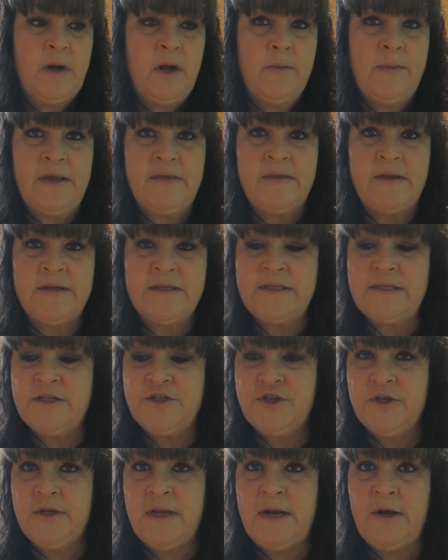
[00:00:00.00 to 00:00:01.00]
but I'll make that
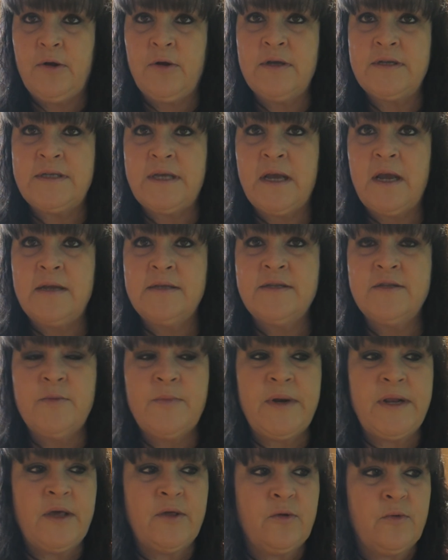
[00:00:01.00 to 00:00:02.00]
decision later because I got so
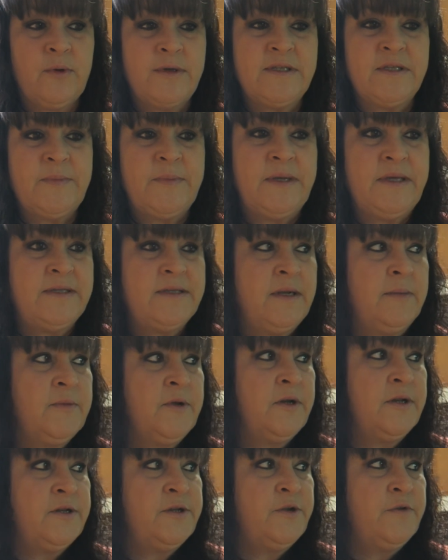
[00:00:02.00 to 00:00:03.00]
many other recipes that I'm
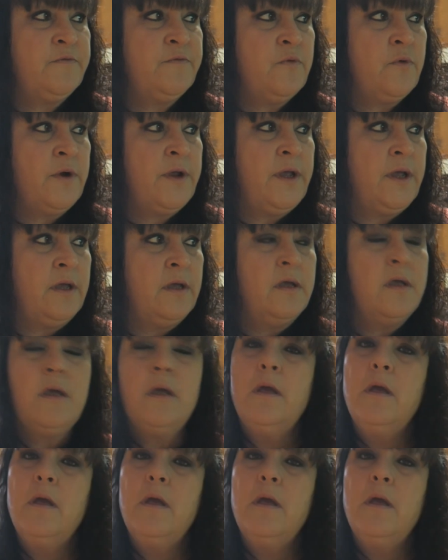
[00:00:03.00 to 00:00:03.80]
going to do for you.